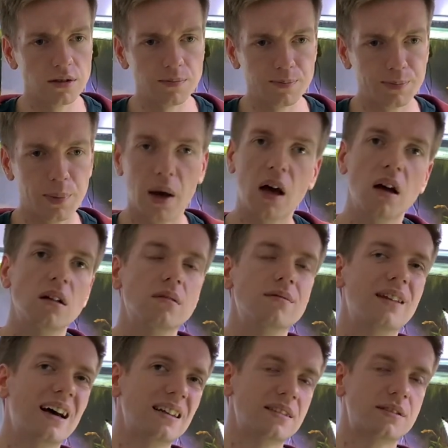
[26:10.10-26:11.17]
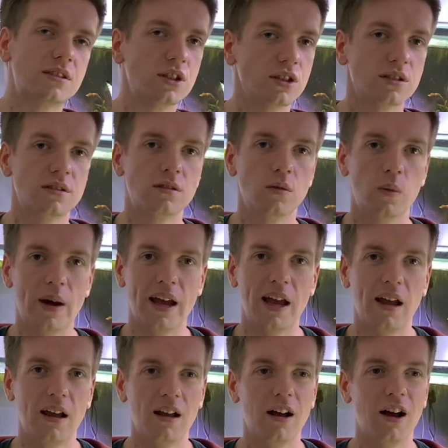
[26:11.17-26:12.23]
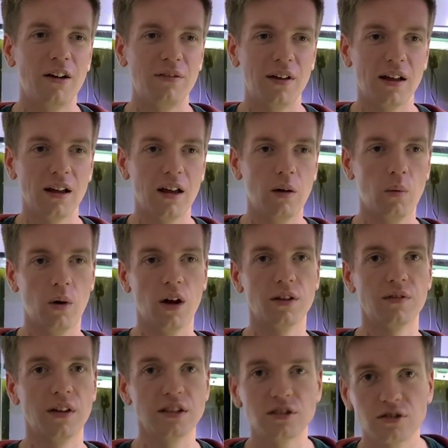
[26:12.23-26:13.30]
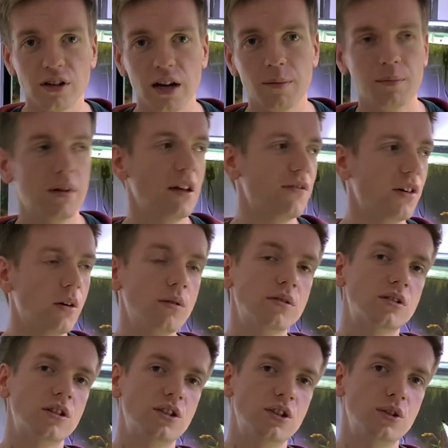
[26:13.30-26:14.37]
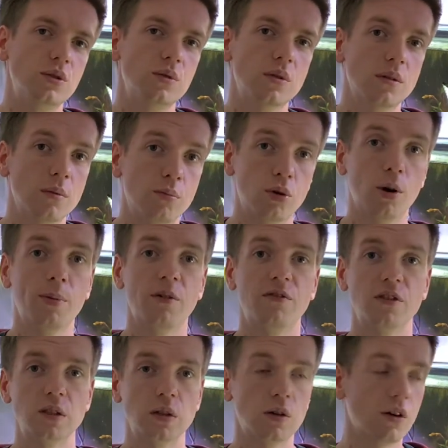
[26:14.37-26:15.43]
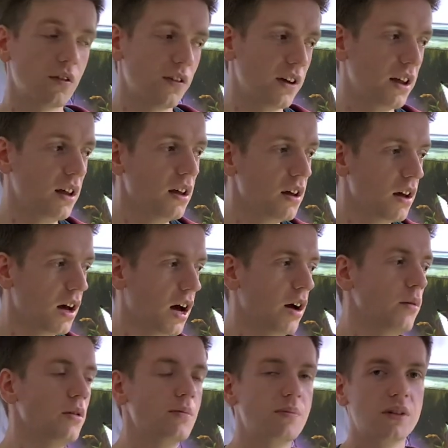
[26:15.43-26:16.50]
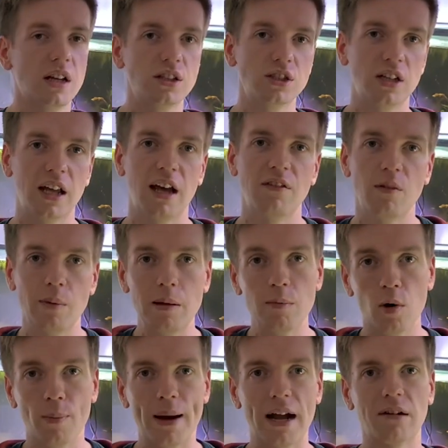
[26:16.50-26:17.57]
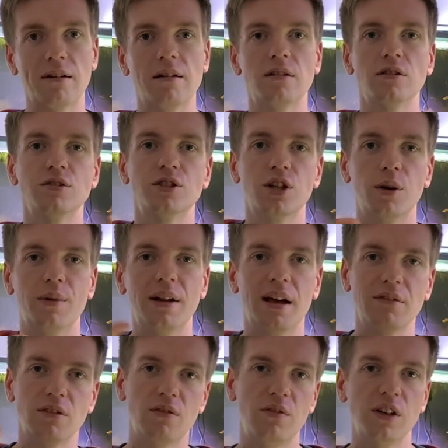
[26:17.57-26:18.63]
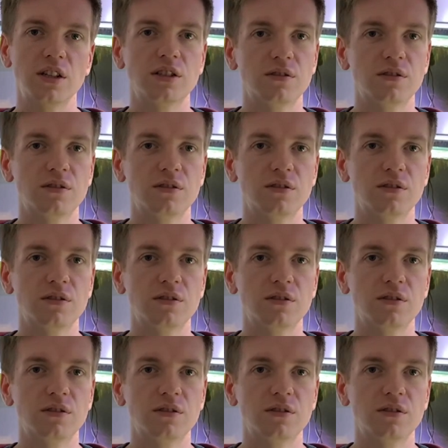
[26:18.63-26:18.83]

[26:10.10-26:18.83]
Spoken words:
But that's just the way I think it works. Instagram, if I was to do proper photography, I would potentially have a bit more background on show and have the fish